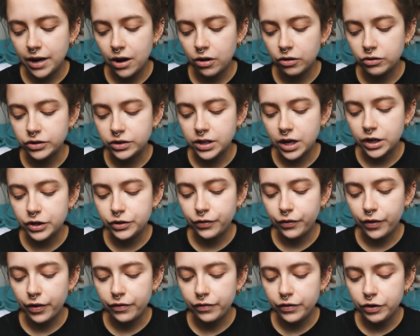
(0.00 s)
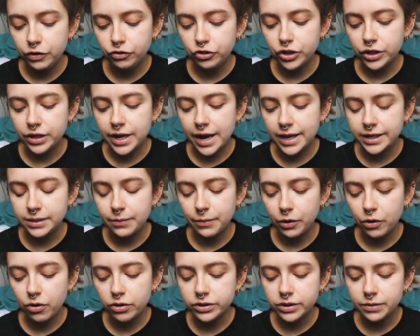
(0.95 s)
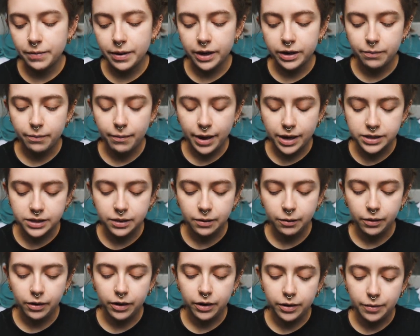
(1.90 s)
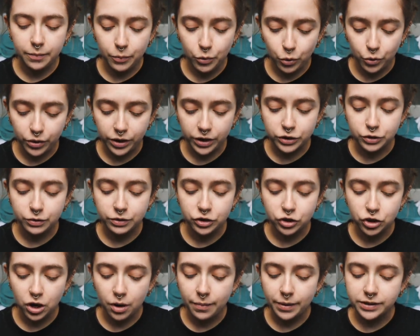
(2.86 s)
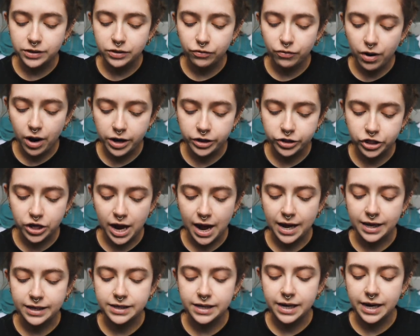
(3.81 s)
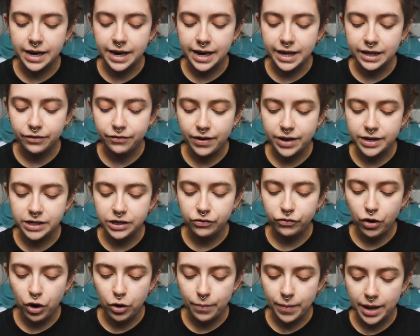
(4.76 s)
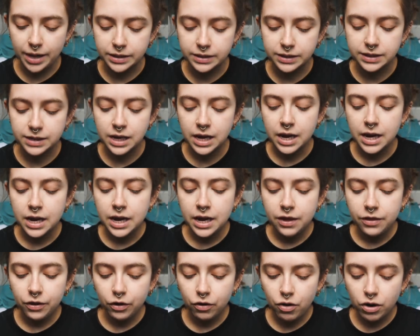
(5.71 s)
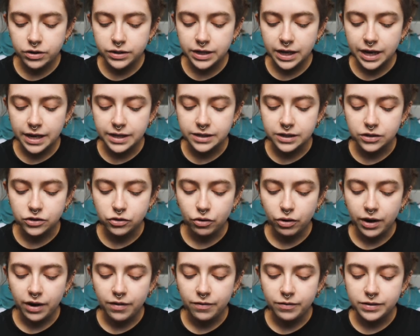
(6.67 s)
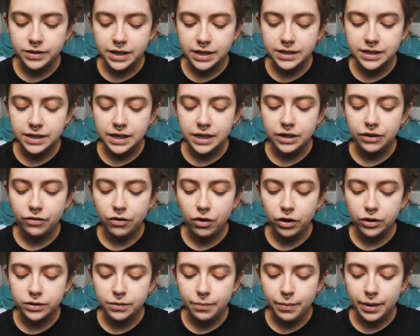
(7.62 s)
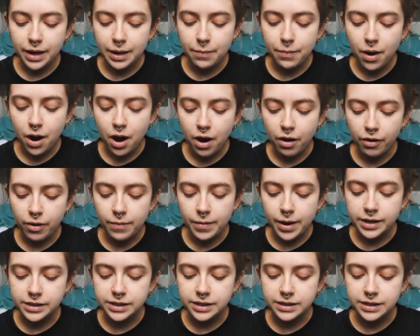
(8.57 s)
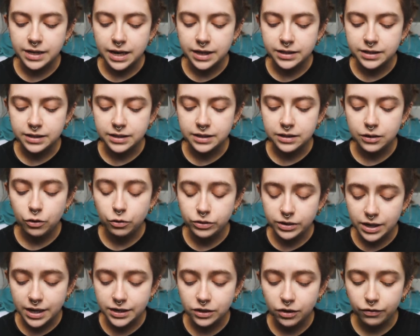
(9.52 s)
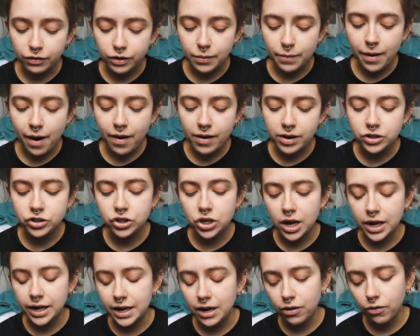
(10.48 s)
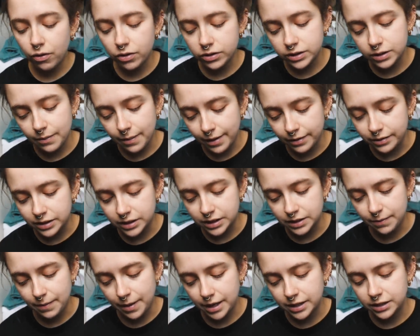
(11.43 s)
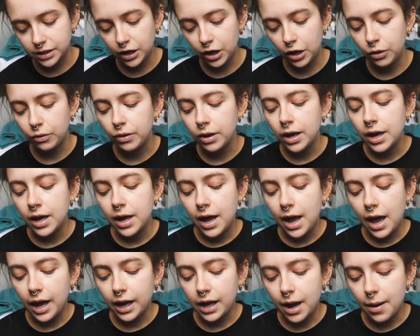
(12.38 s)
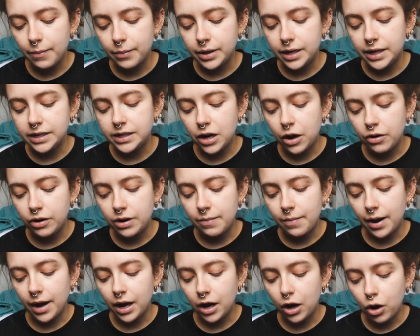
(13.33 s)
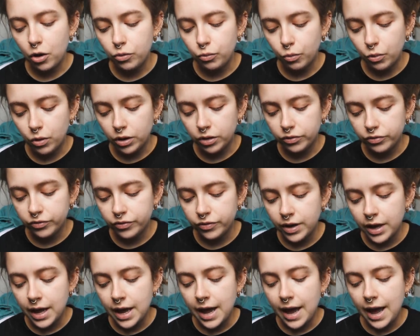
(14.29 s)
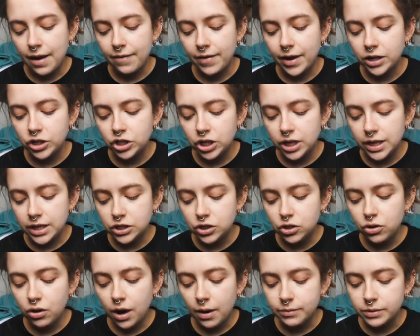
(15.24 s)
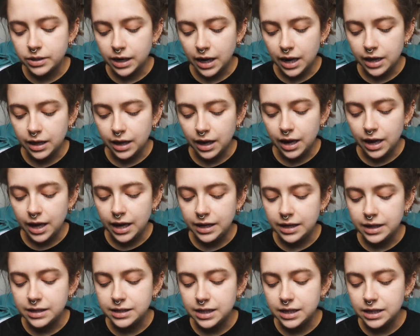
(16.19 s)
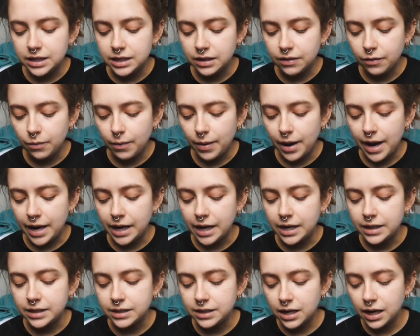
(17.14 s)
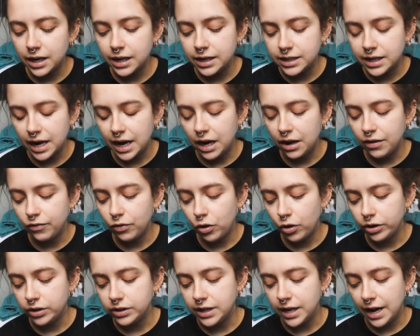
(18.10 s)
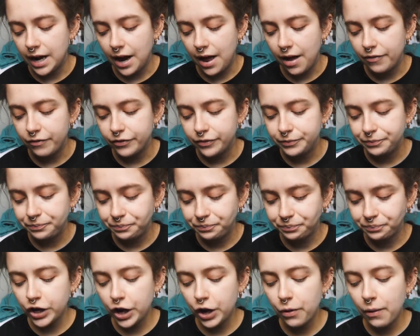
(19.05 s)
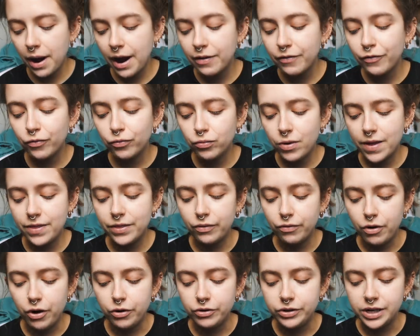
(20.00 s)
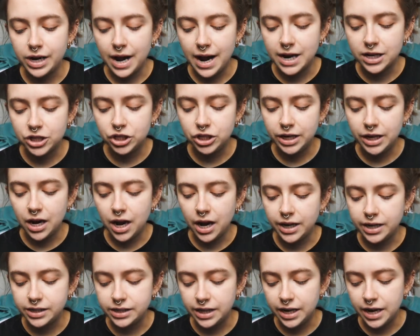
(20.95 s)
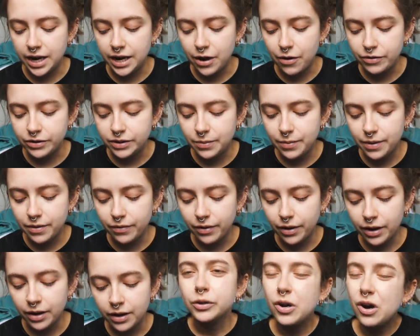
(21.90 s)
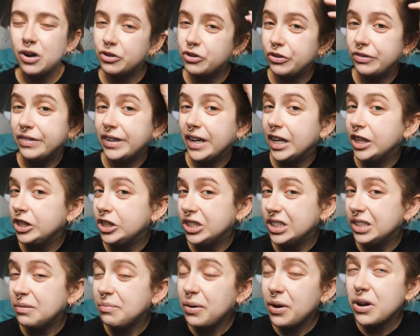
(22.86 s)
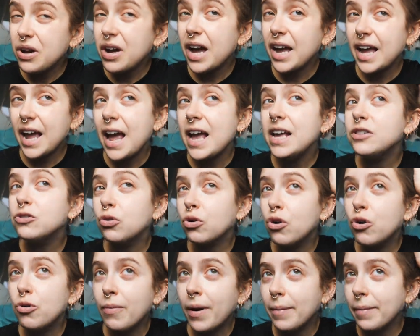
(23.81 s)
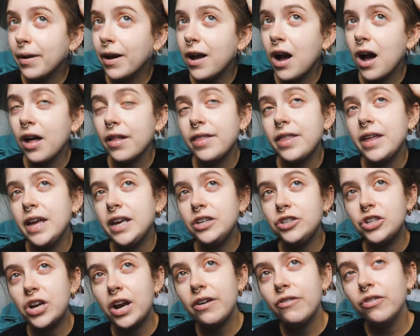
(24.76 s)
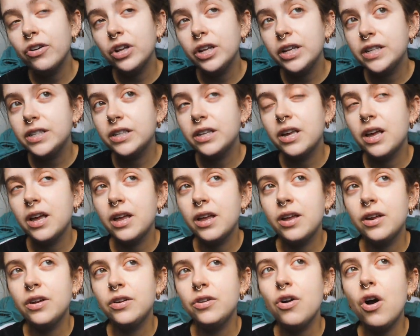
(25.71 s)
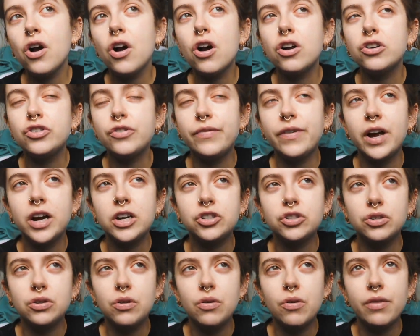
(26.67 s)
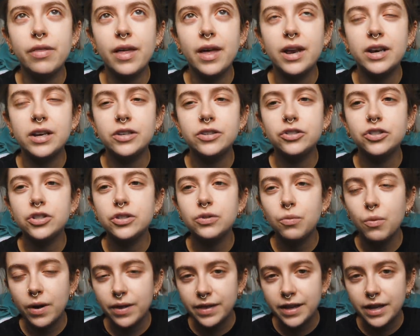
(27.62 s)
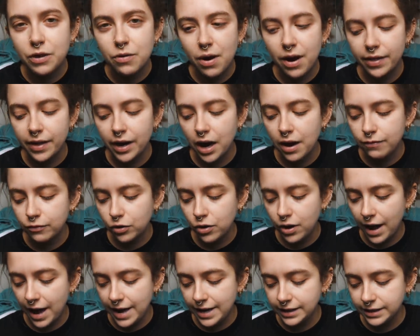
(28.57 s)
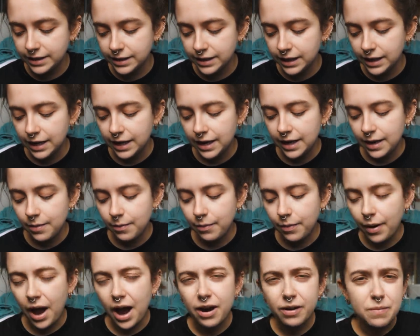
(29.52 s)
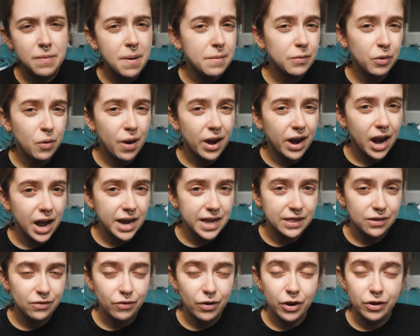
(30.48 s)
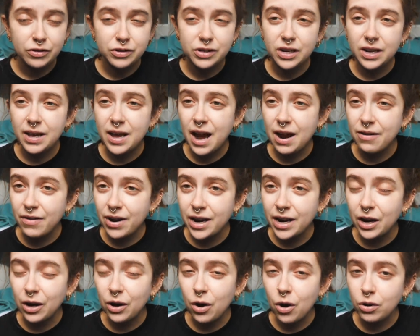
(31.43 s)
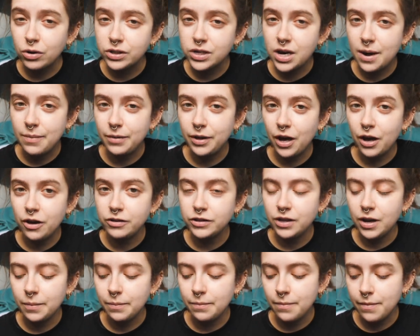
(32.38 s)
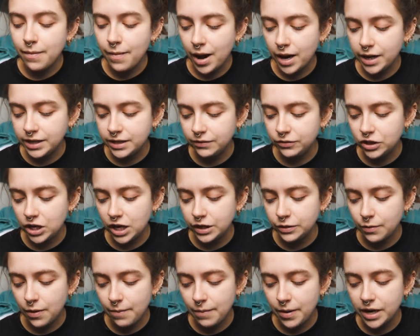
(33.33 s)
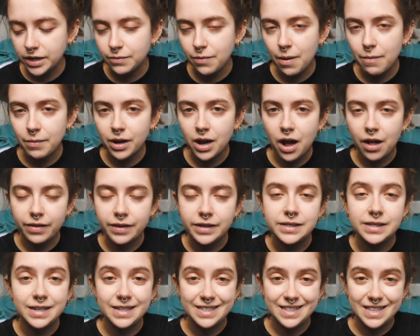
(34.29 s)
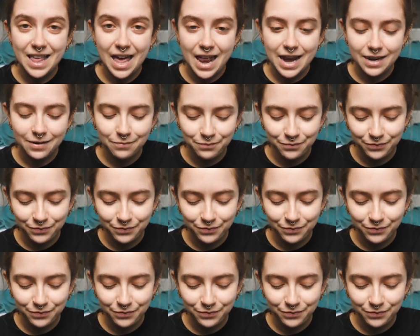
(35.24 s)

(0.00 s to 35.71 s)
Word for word: Cole's search for a future takes him across the Mexican border to a job as a ranch hand and an ill fitted romance. The Crossing is the story of 16 year old Billy Parham as he sets, who sets off on a perilous journey across the mountains of Mexico, accompanied only by a lone wolf. Eventually, the two come together in the cities of the plain in a stunning tale of loyalty and love. So I've read The Road and I actually liked it. I know it's a bit of a controversial book, I guess, or Cormac McCarthy in general is not a controversial author, just one that you either love or hate. But I remember quite liking The Road. I read it a long time ago, so I might have changed my mind about McCarthy since then.